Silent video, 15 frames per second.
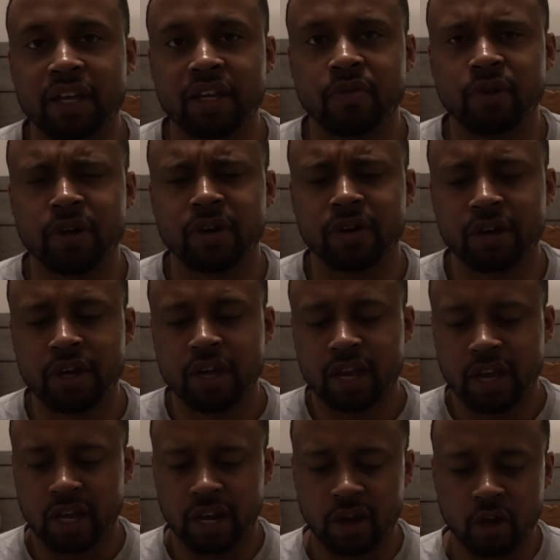e-reader,
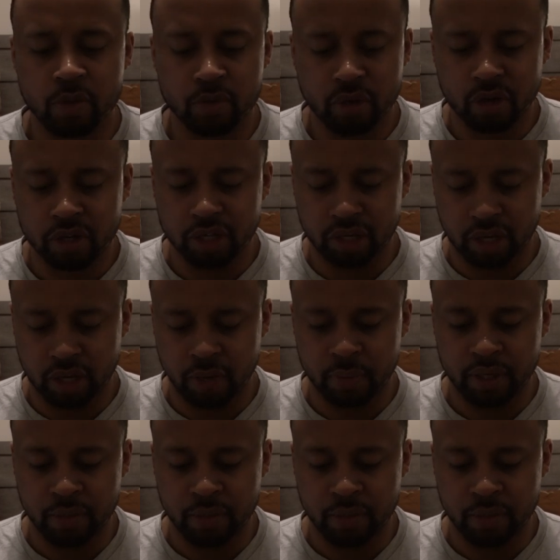and I hope you all can hear me.